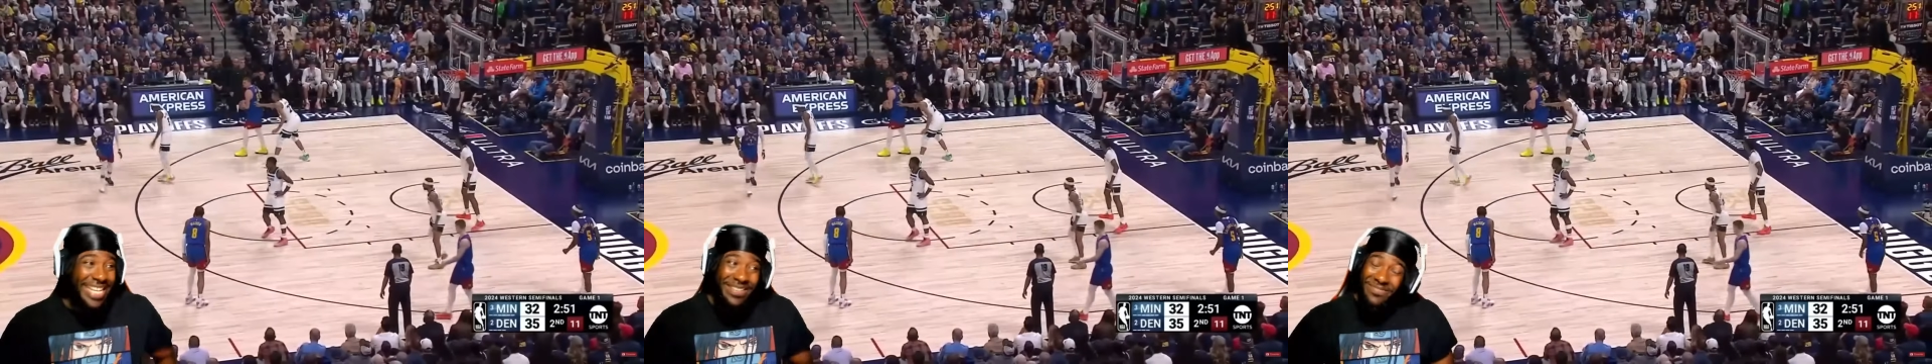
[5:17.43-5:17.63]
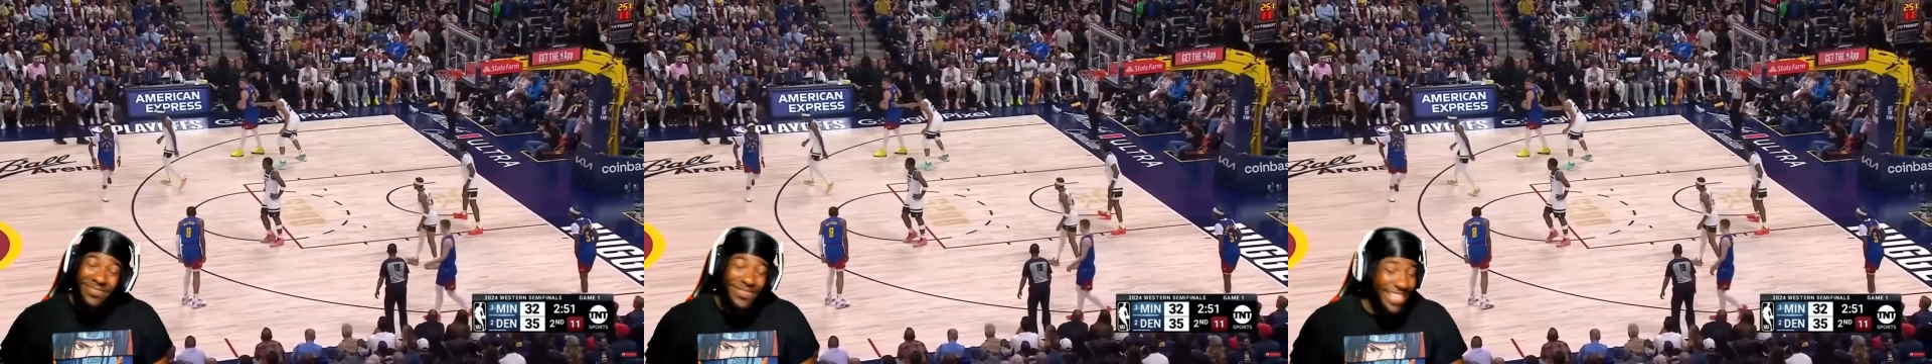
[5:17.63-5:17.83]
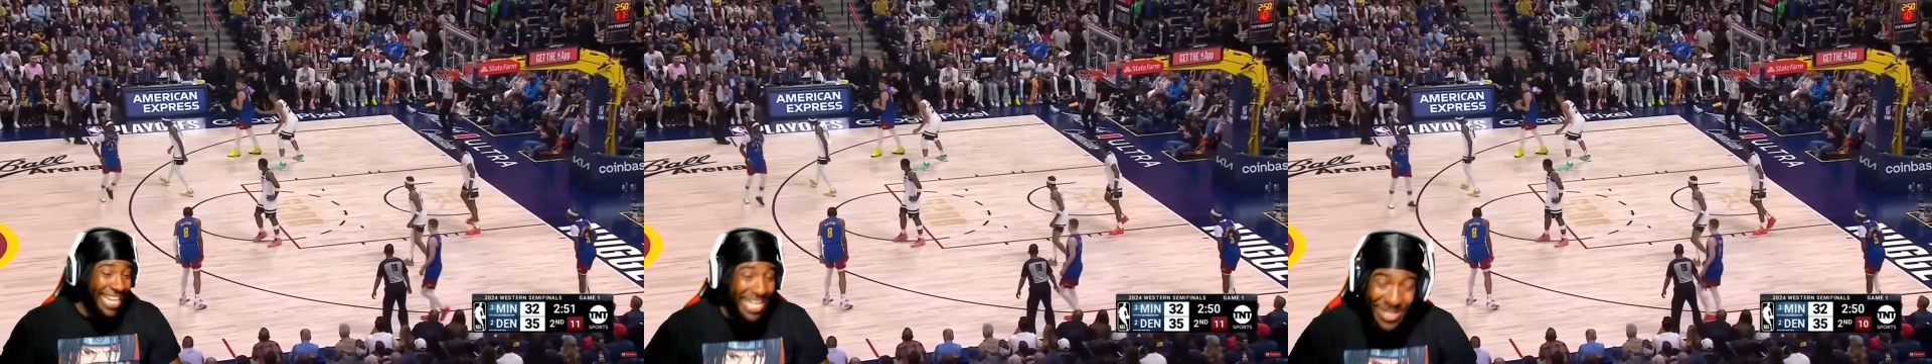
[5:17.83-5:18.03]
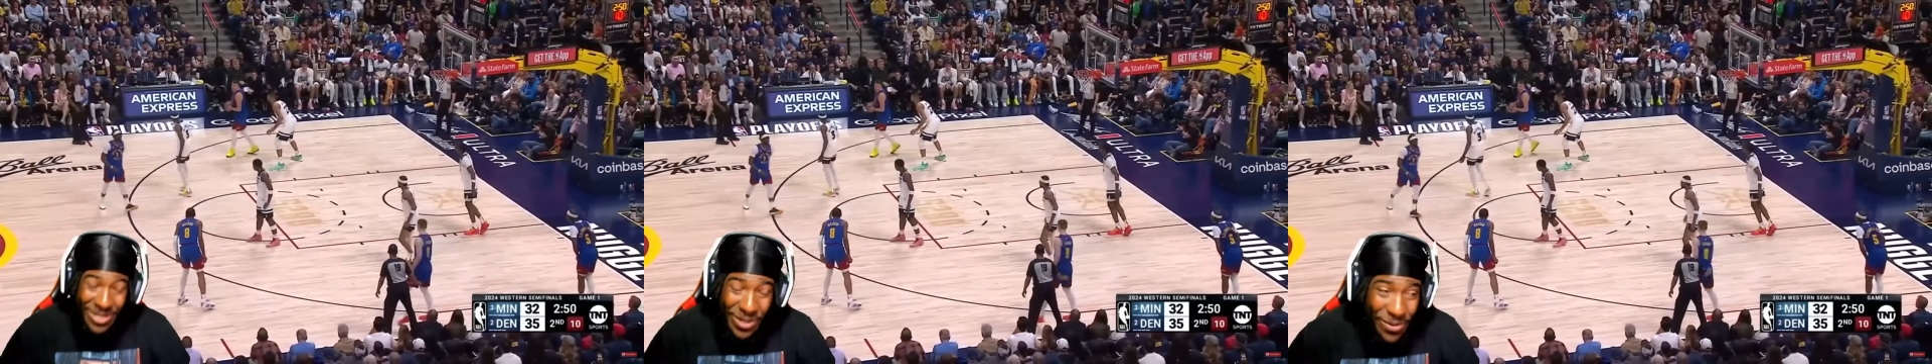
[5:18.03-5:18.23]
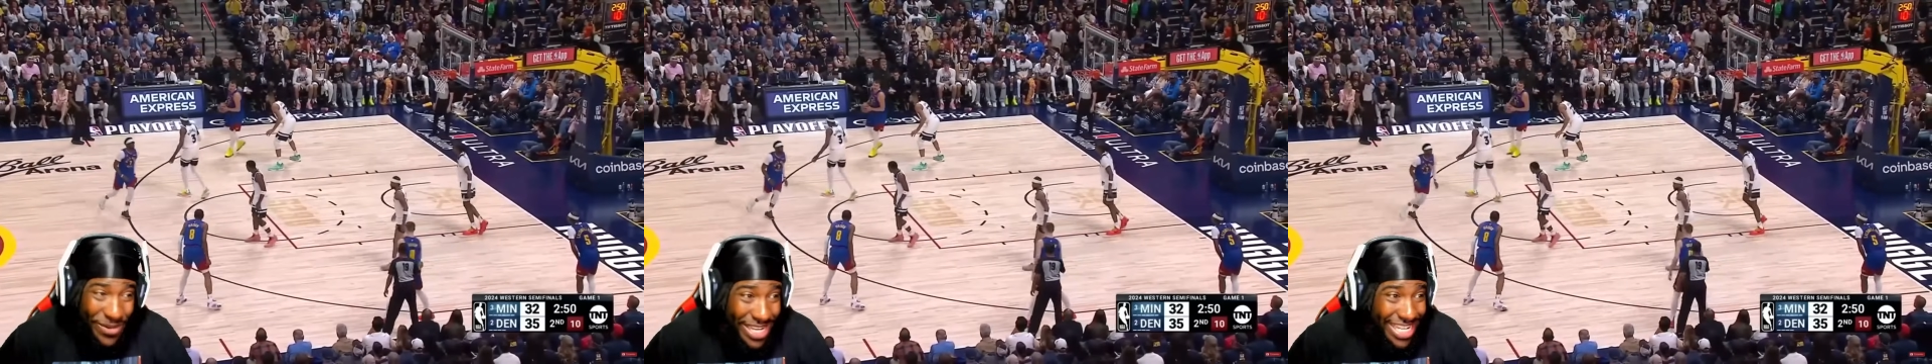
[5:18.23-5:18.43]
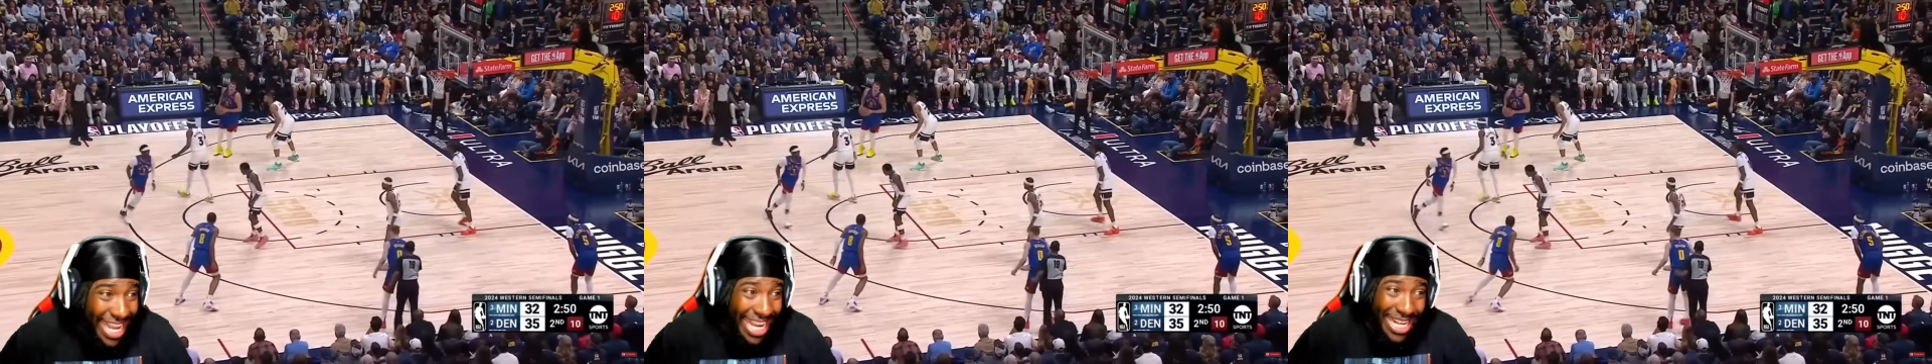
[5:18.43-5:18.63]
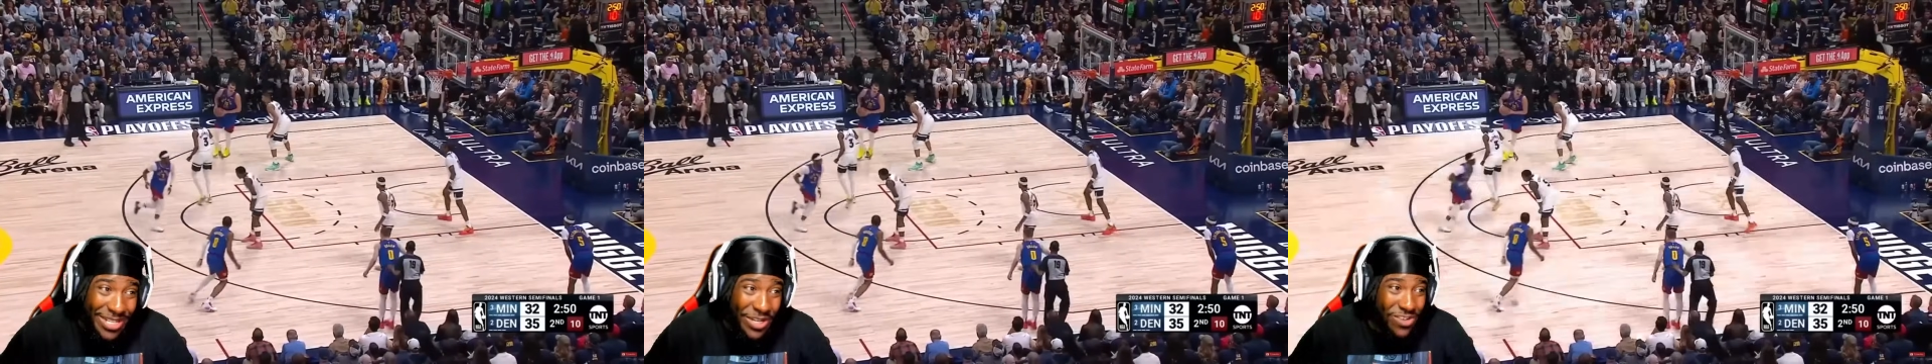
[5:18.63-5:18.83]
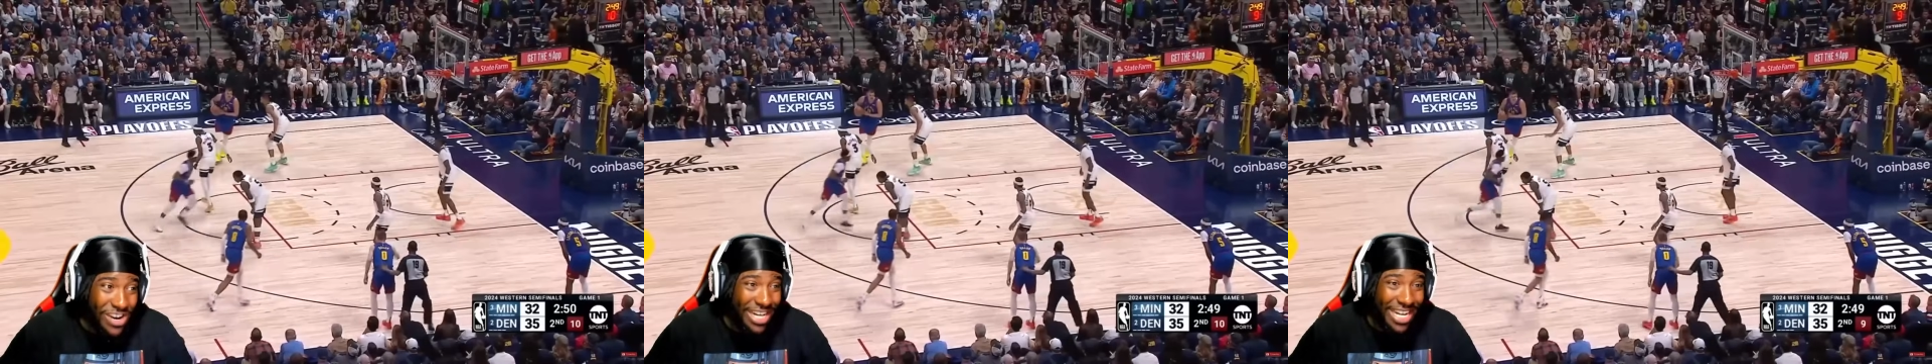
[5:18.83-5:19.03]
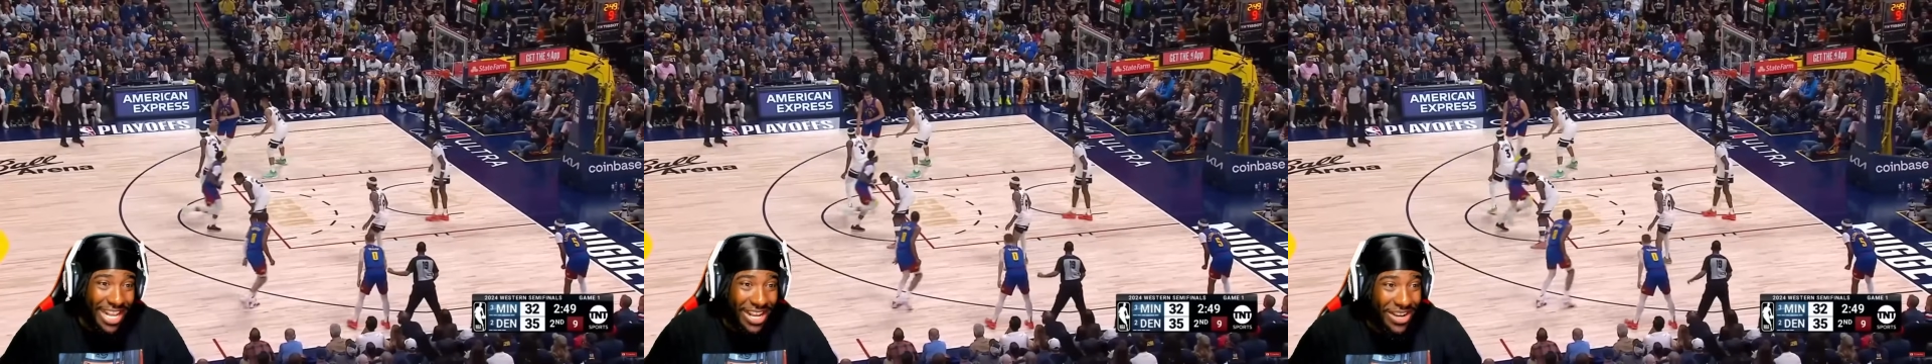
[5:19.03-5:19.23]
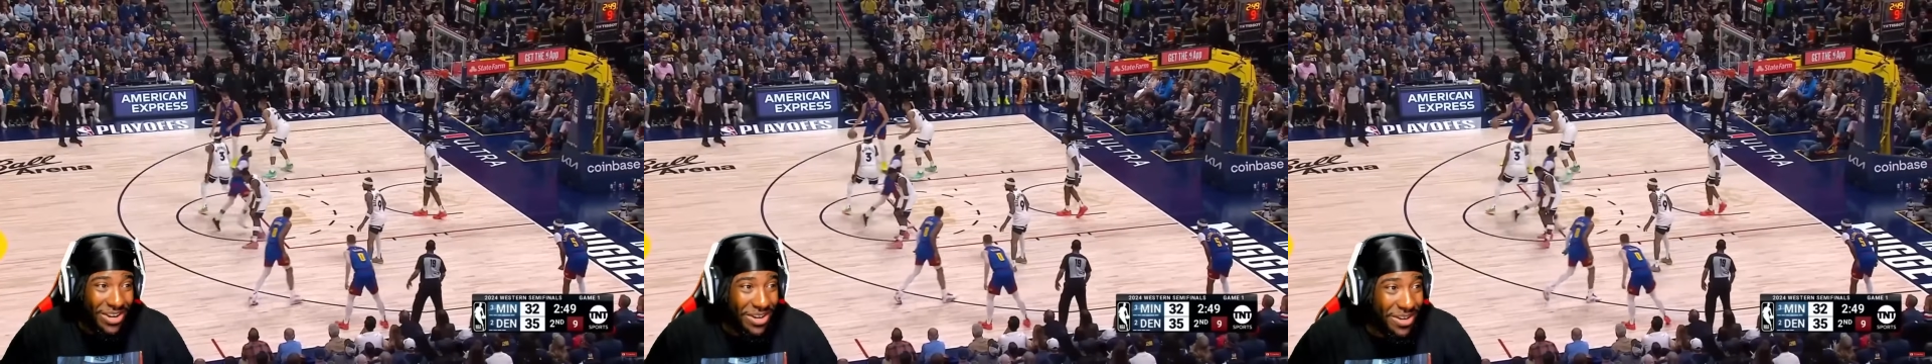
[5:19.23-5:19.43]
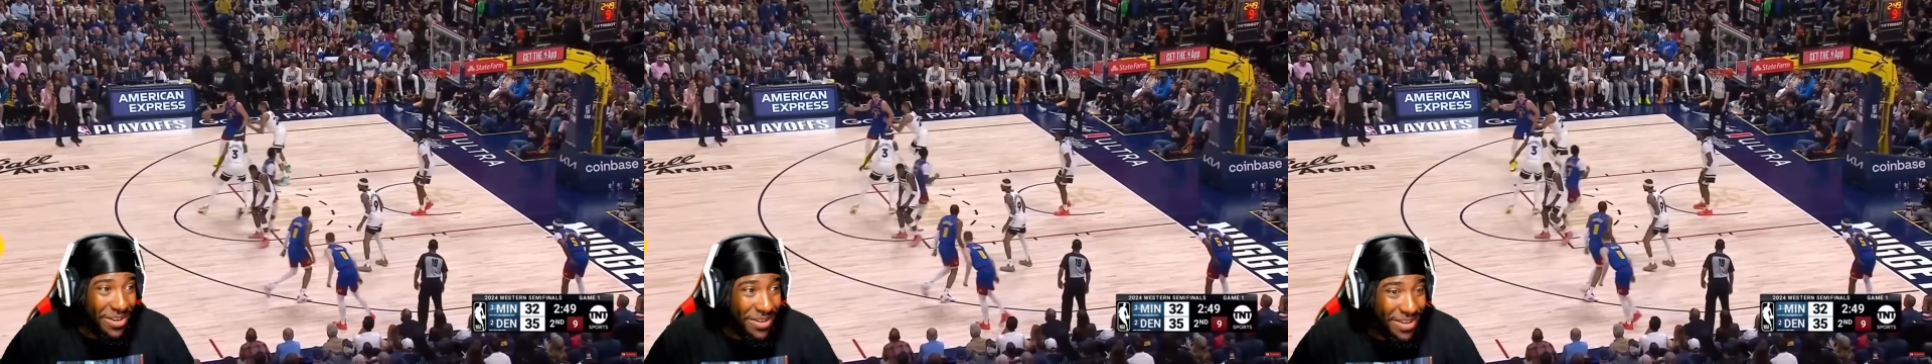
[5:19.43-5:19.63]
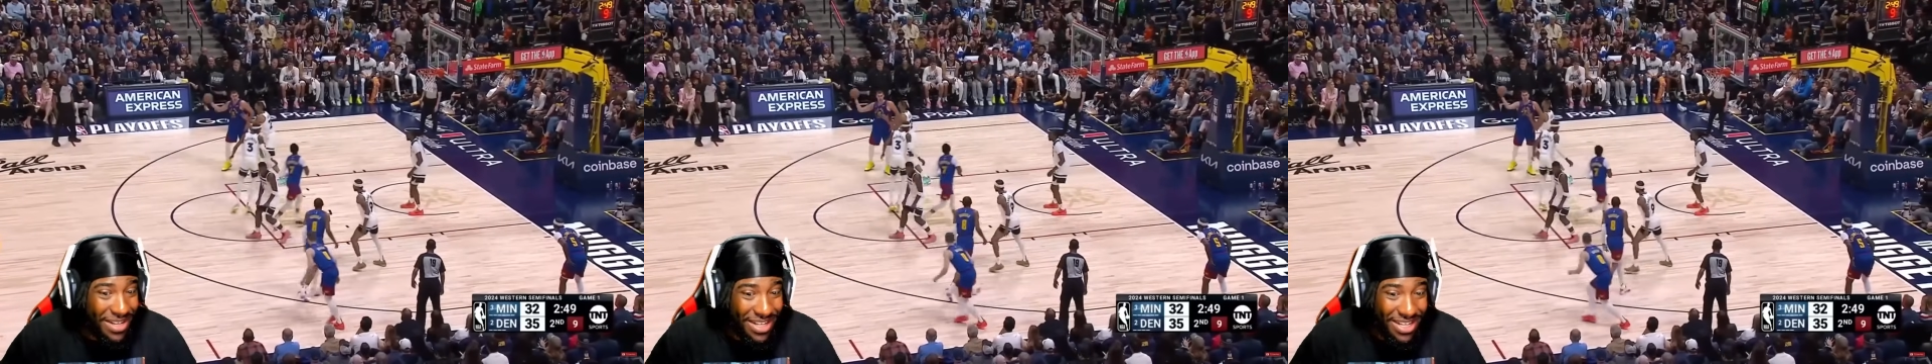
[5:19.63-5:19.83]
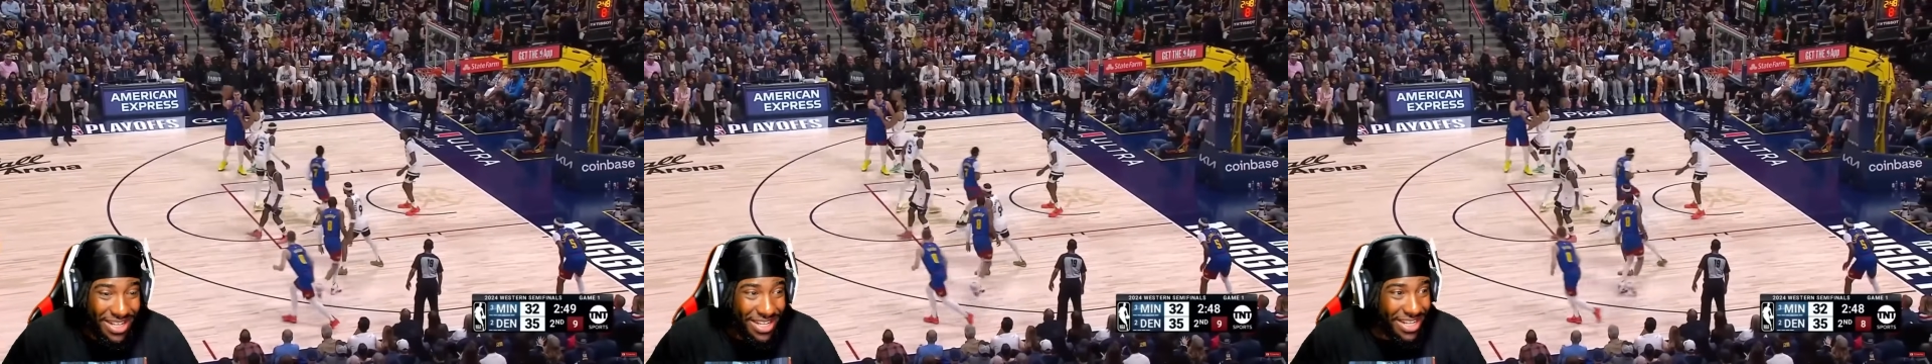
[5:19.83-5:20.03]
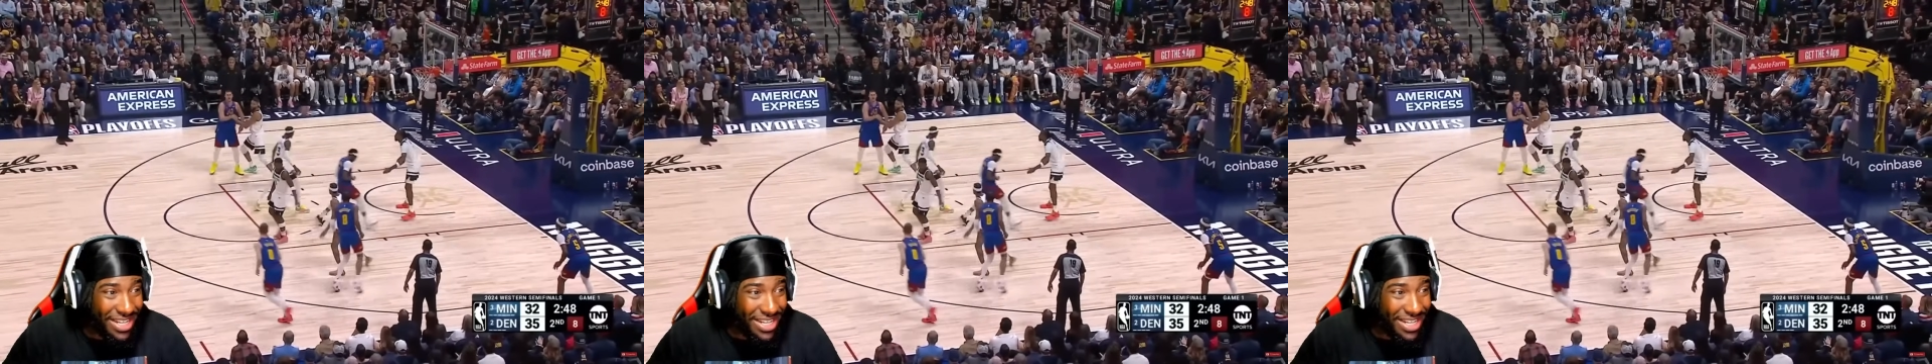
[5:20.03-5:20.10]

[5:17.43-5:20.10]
Right he doing what he gotta do right now. and four